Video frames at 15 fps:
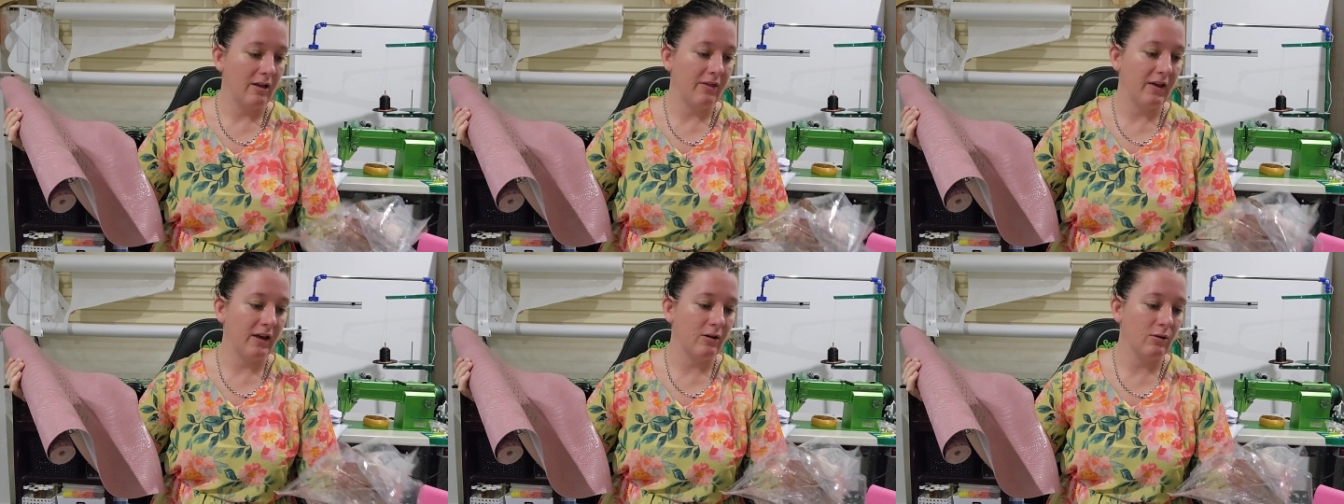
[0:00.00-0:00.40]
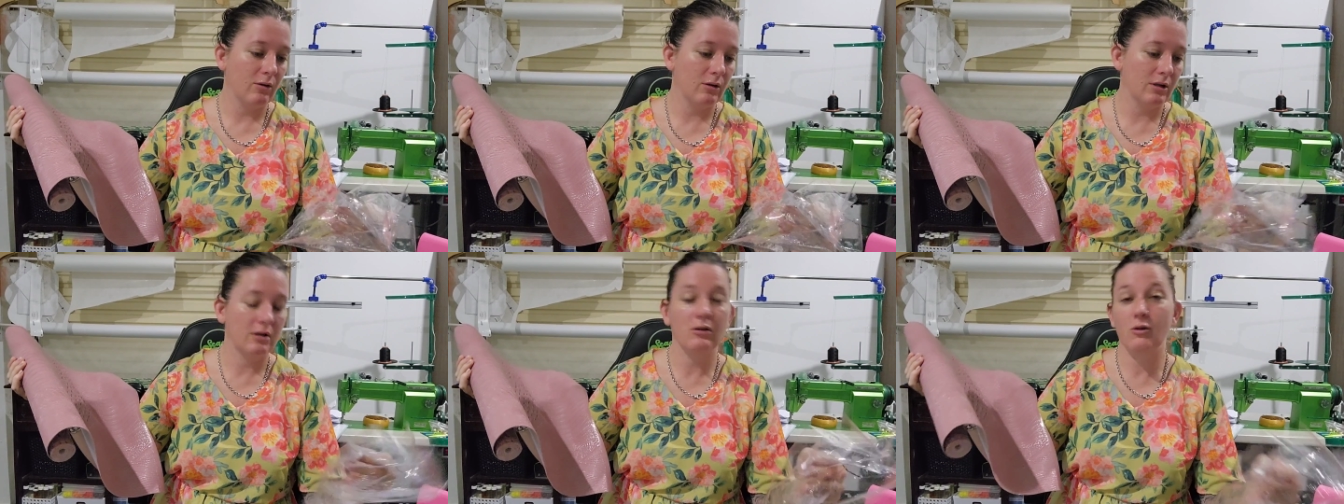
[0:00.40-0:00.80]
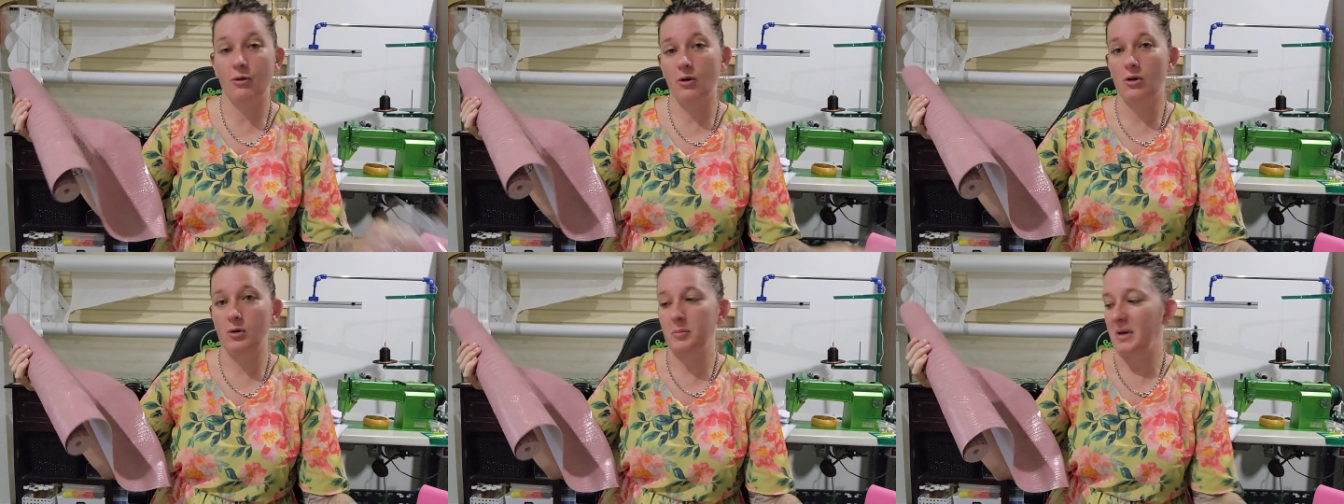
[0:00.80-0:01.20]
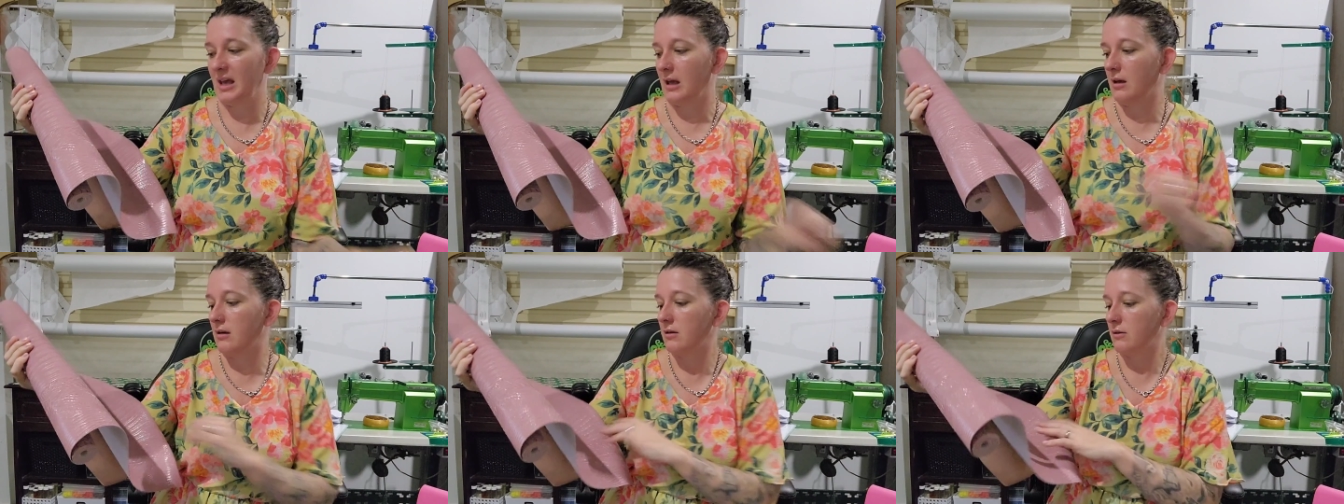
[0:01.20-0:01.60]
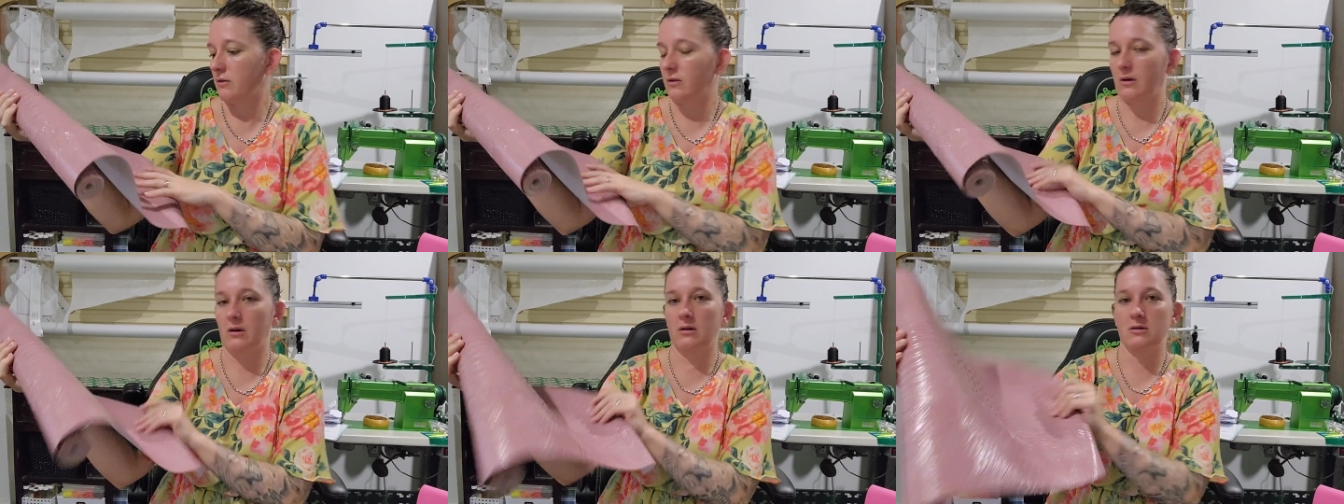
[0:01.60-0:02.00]
They call it croc pink.
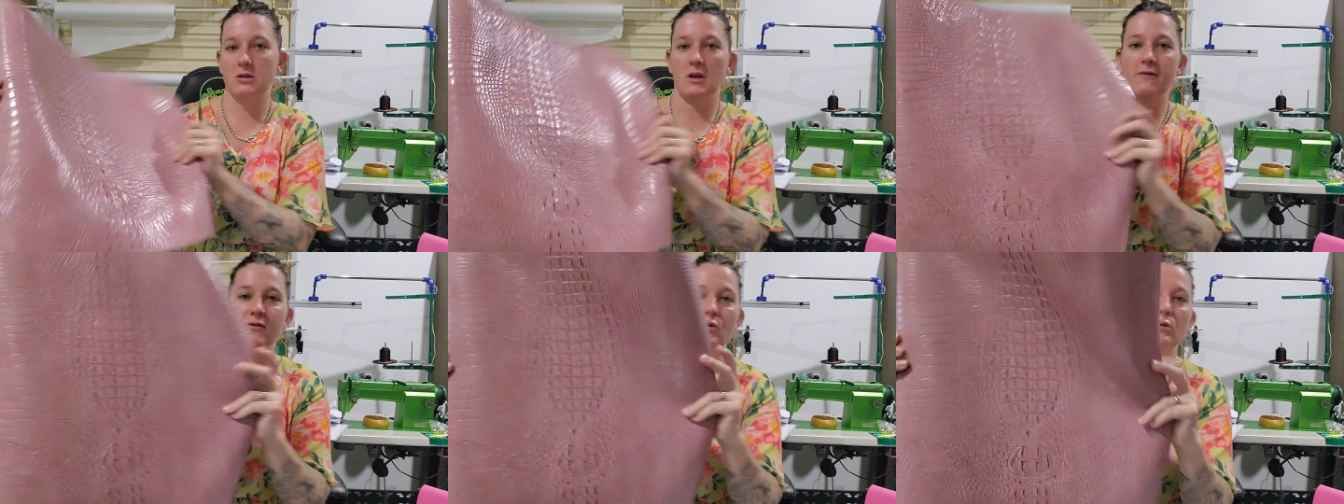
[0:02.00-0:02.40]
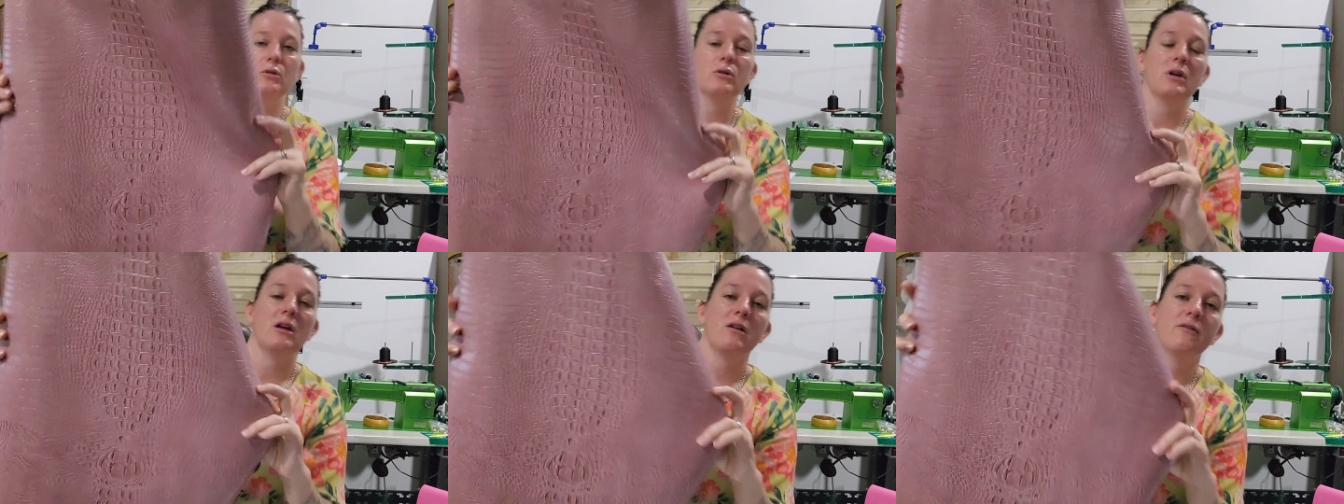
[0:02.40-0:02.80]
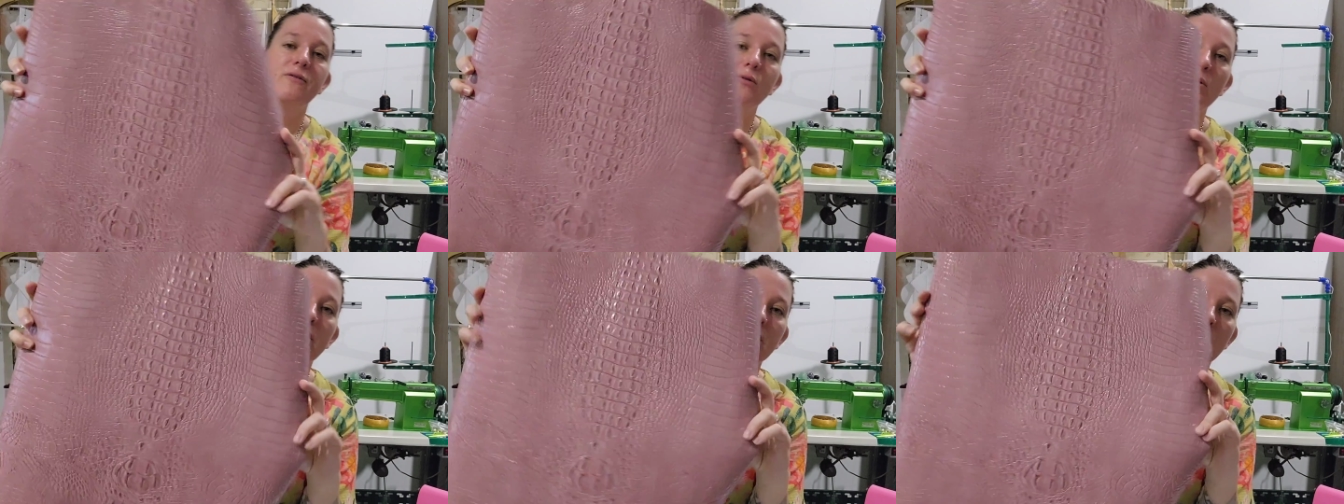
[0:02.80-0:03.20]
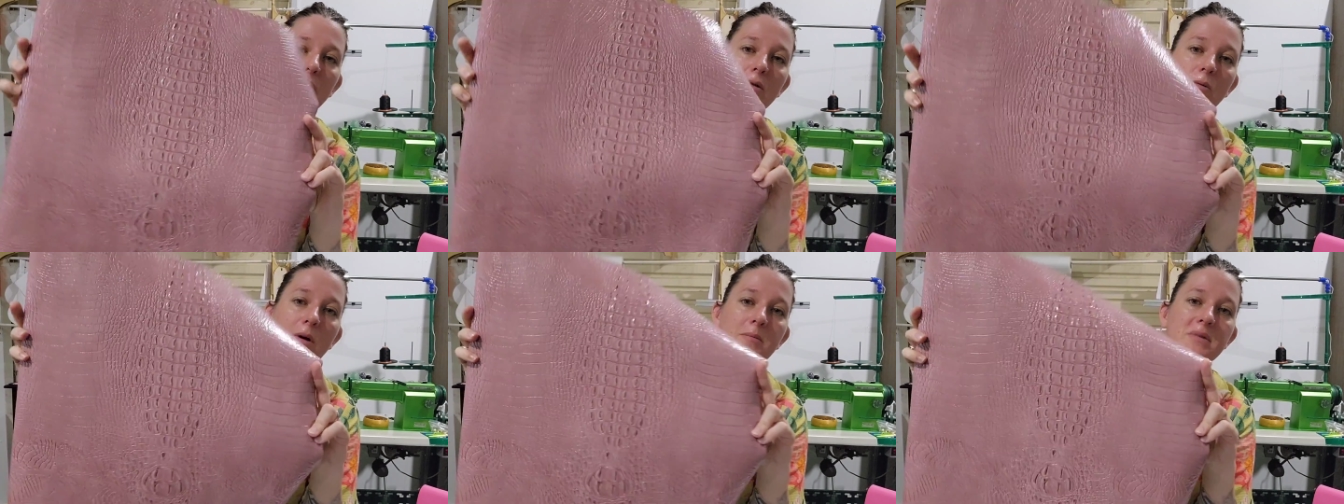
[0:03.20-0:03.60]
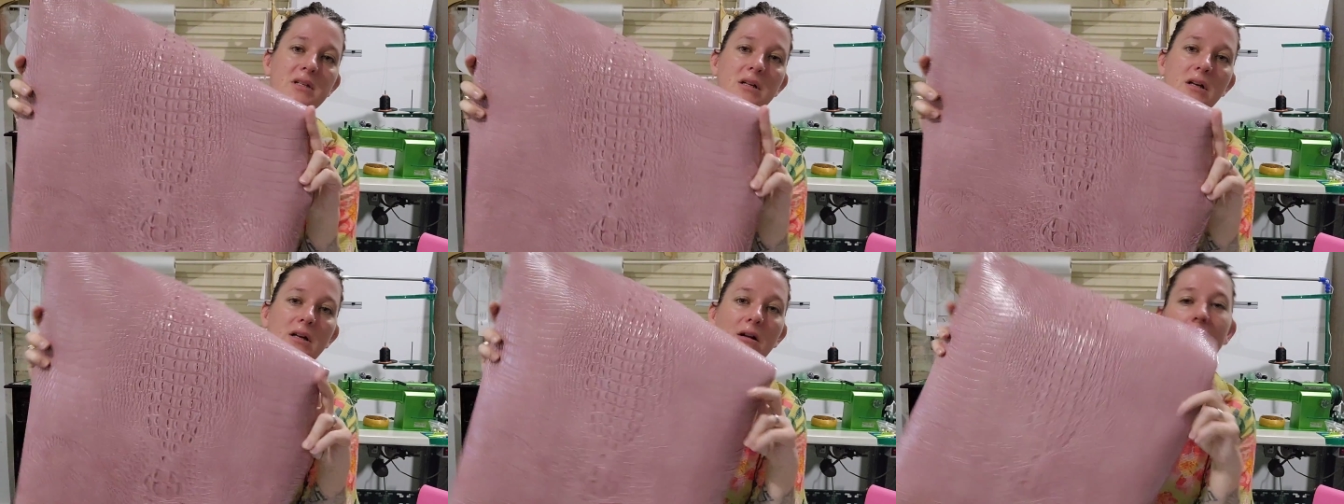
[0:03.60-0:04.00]
So if you're looking for it on the website,